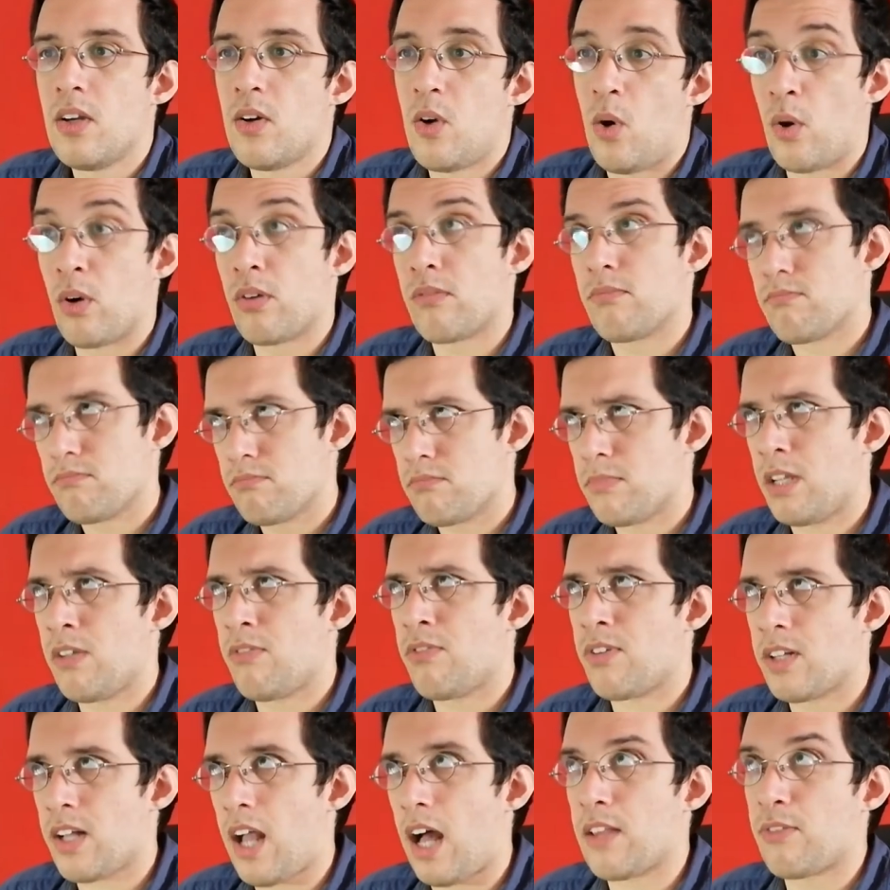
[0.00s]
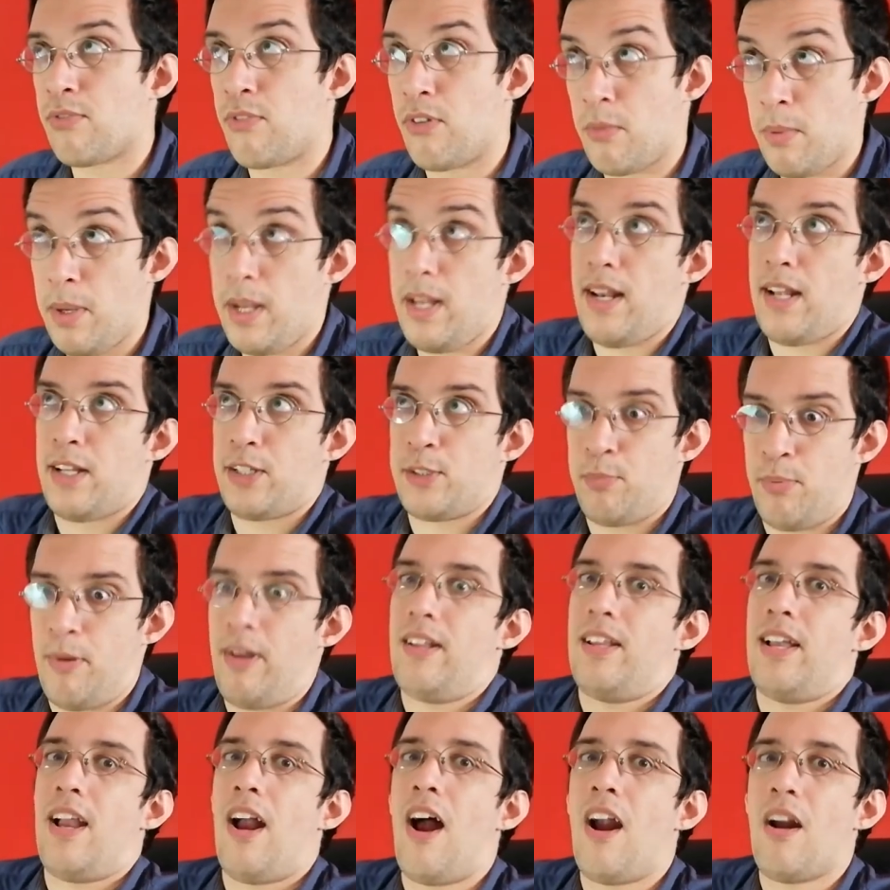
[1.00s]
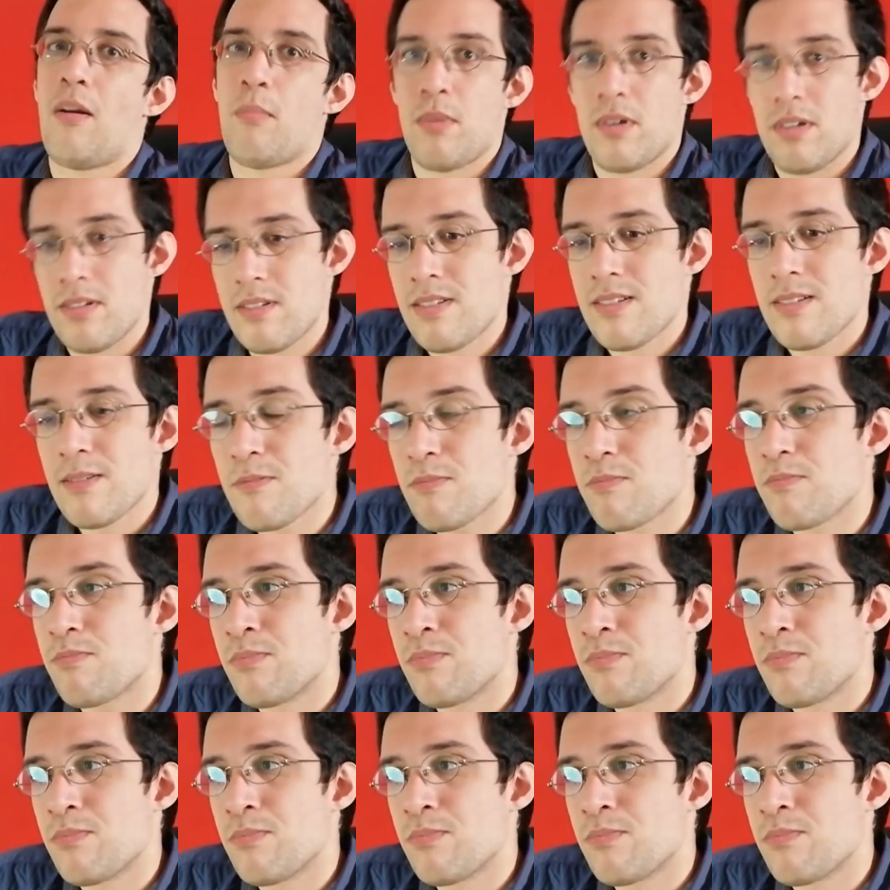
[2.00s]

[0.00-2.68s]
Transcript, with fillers: or even God forbid Expelliarmus.